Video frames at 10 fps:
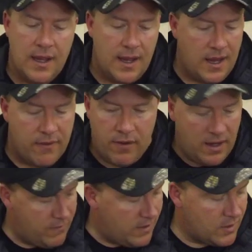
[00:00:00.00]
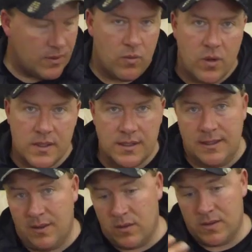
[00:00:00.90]
I have high value rewards
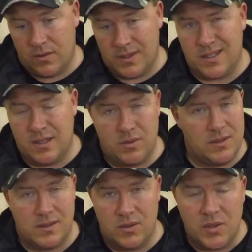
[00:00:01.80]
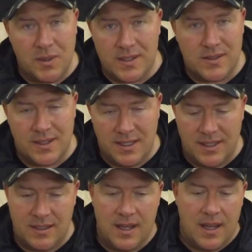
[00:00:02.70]
and also his kibble, and that's the only way he's going to
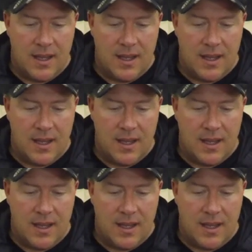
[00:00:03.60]
eat.